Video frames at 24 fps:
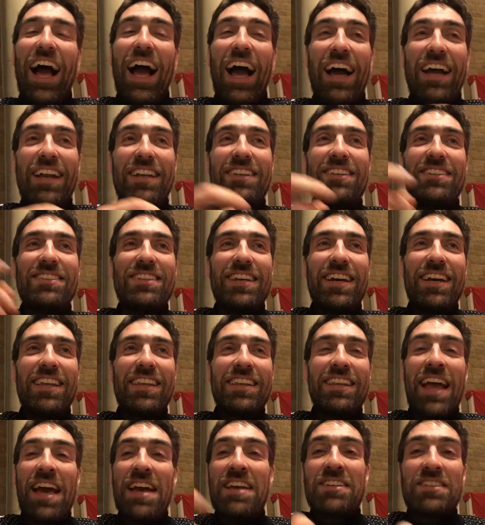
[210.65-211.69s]
And
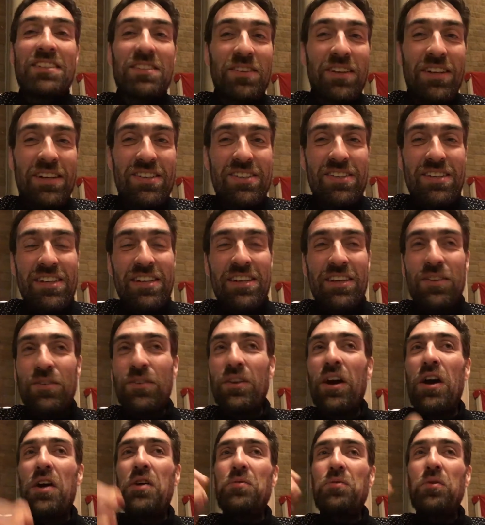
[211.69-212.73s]
next time I see
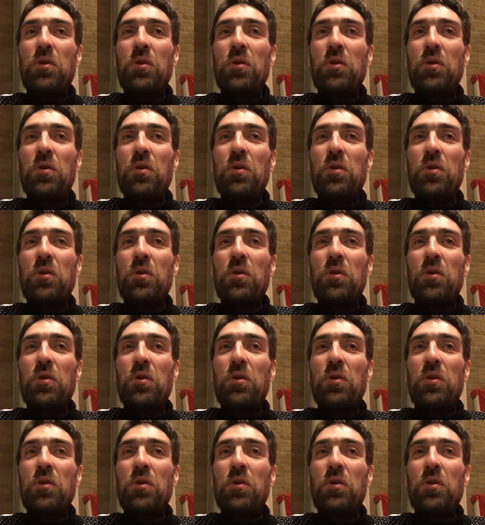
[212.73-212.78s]
you,